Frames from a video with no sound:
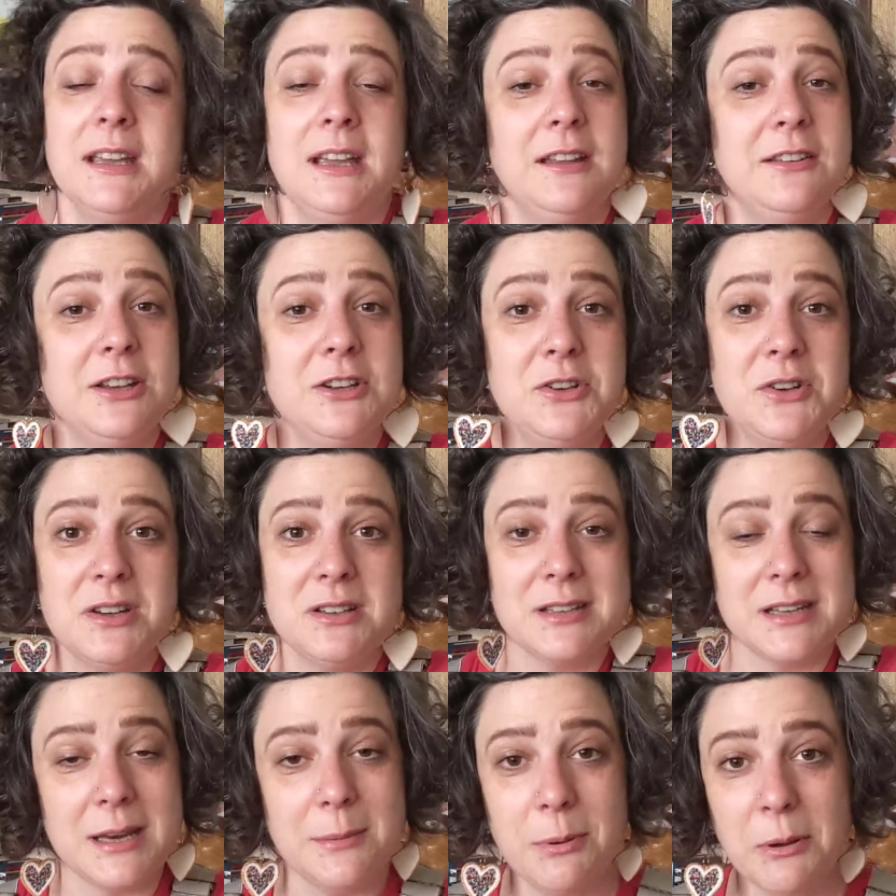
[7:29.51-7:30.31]
Then you get
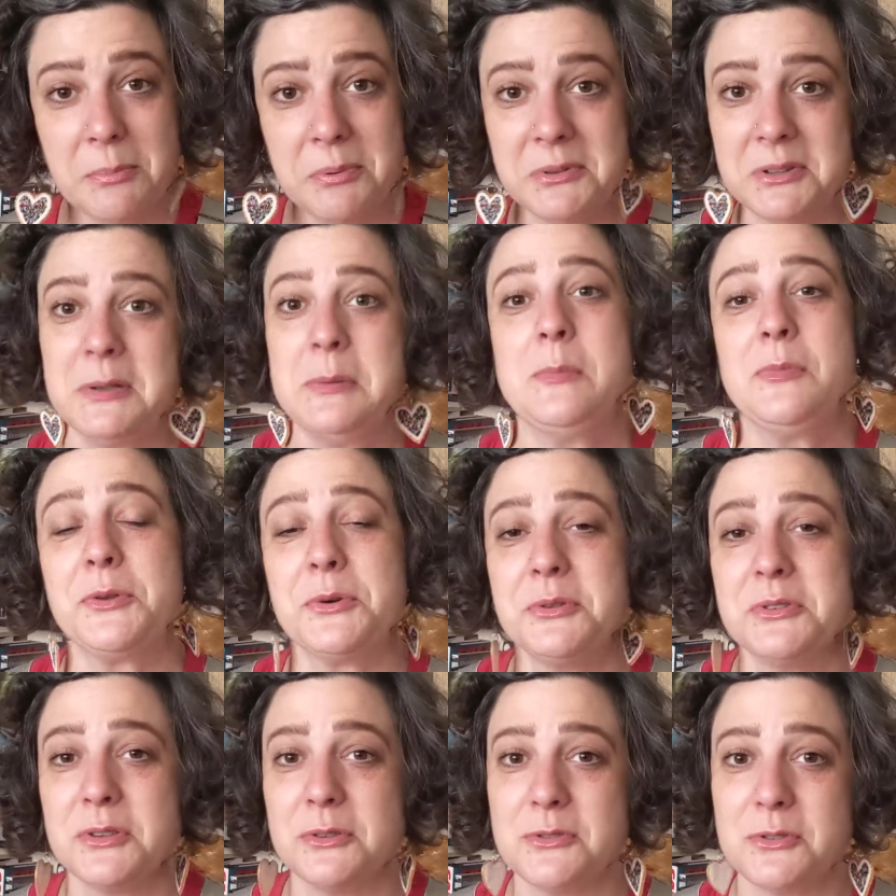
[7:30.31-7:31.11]
to keep up with them
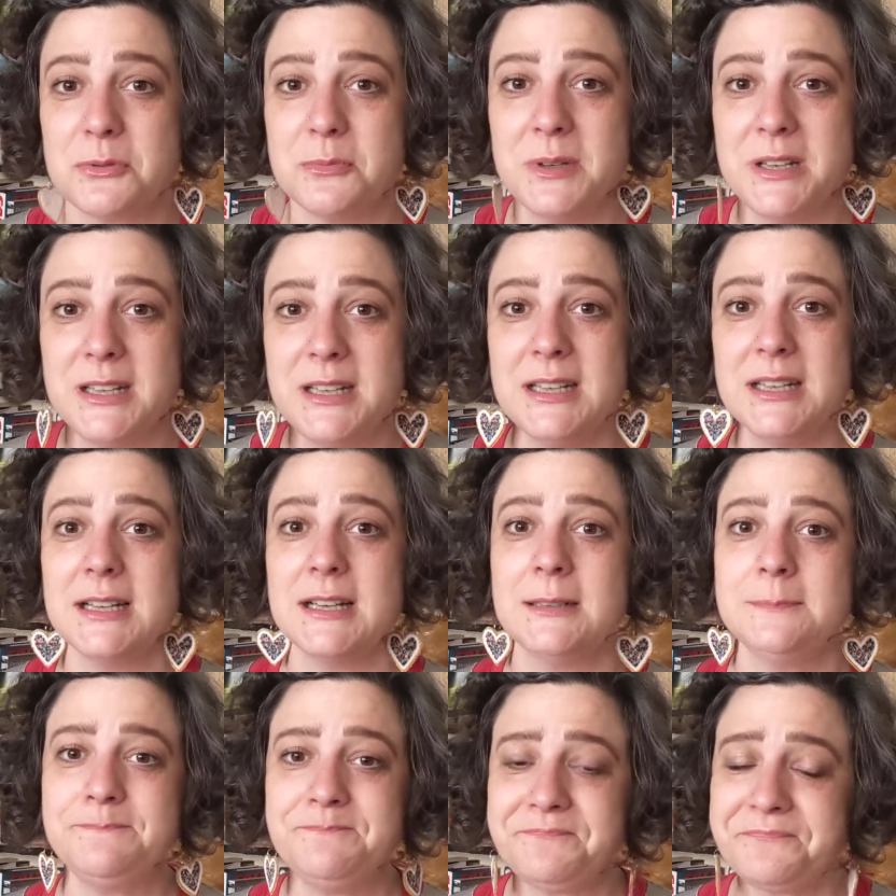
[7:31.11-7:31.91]
through social
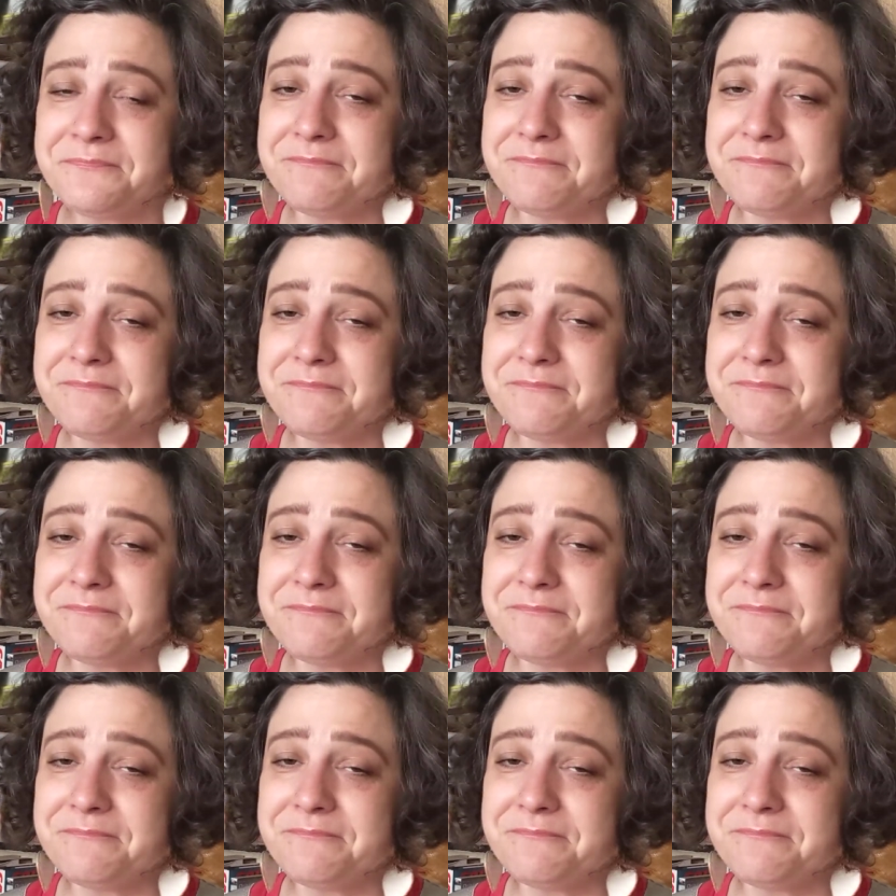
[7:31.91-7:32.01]
media,